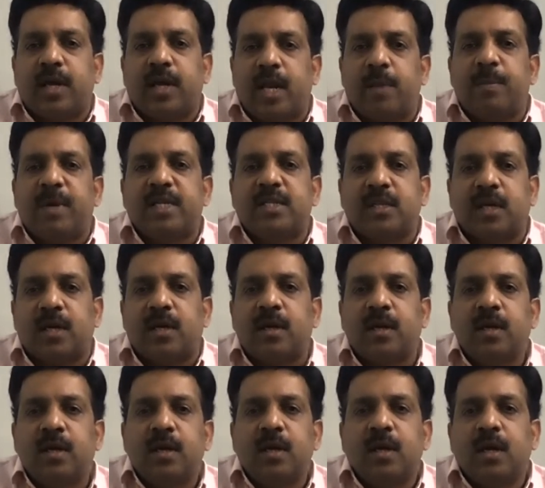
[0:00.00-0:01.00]
Hemal sir,
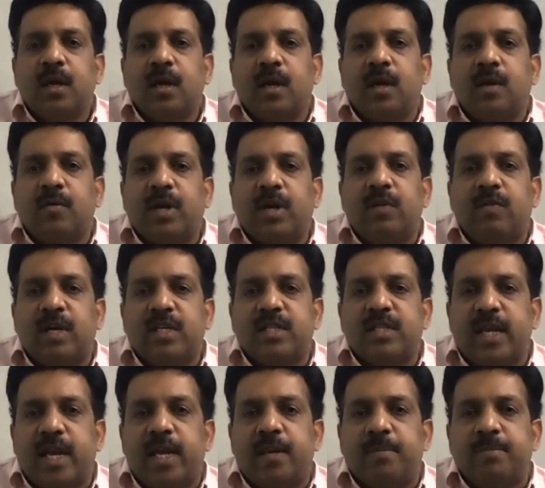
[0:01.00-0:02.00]
uh, when he was yeah.
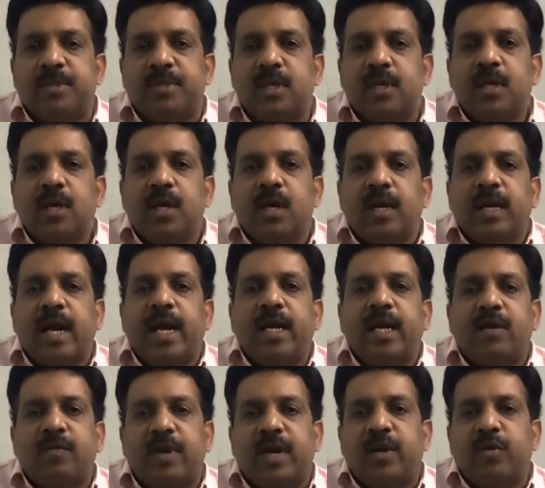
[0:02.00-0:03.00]
in AIIMS,
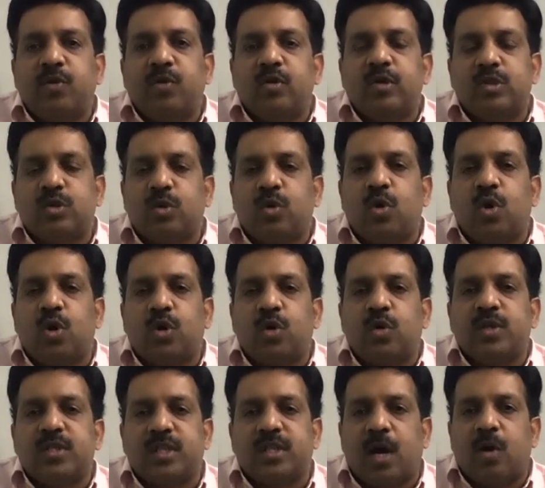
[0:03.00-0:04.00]
night when he used to go to
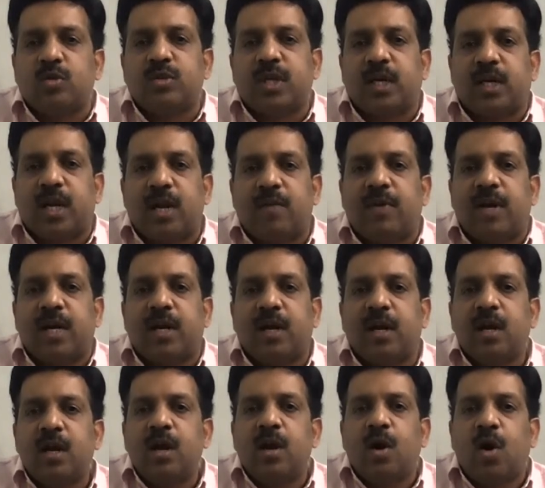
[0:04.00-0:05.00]
his house at 11,
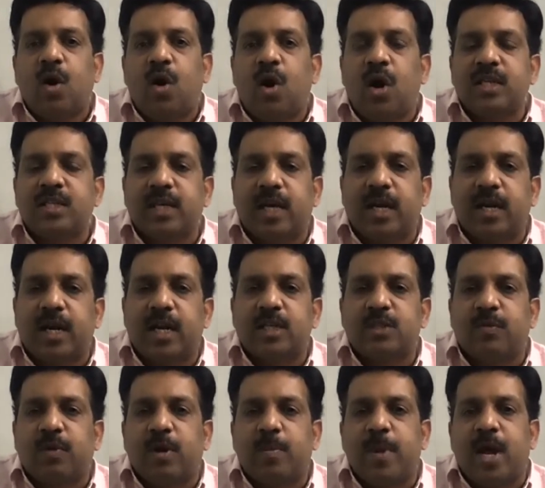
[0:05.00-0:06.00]
all
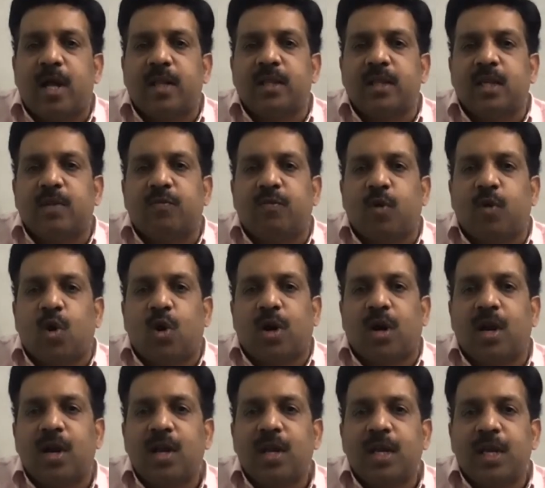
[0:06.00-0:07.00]
journals will be on the floor.
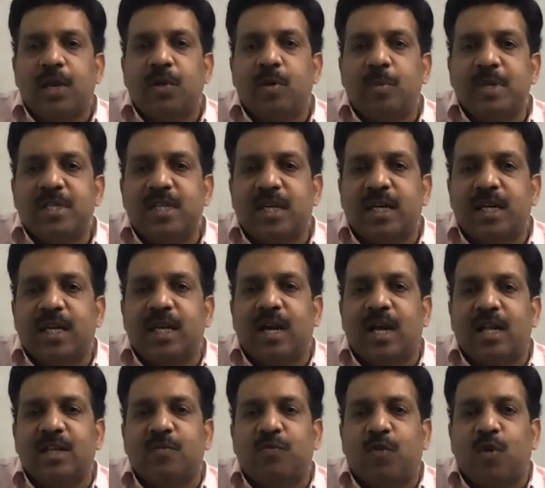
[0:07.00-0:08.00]
He will be sitting
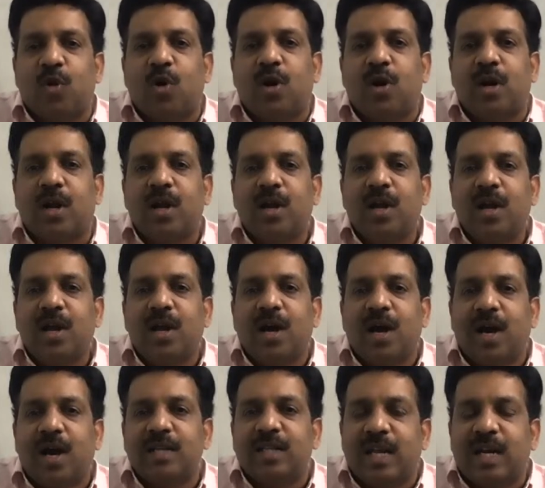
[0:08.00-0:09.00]
on the floor
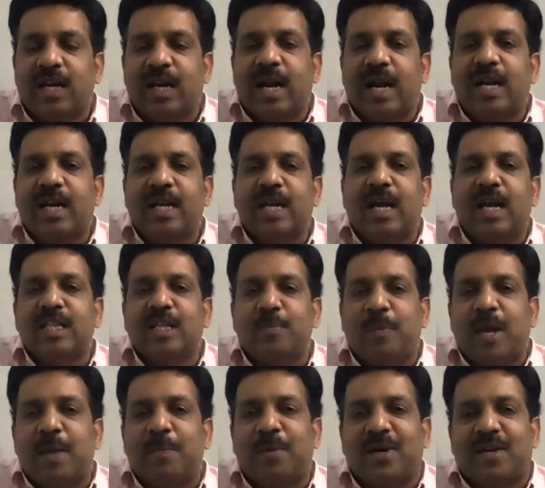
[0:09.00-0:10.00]
and then writing on the
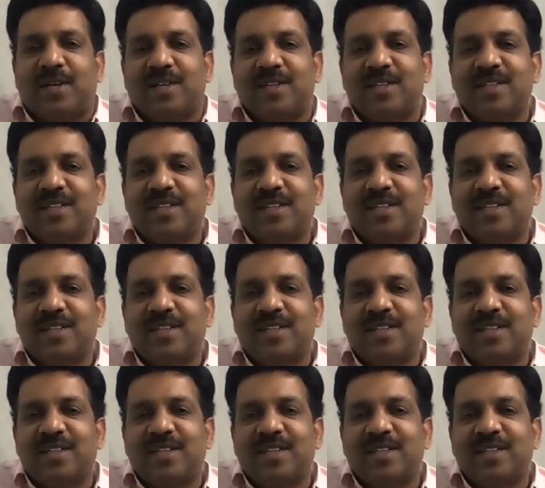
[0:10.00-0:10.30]
paper.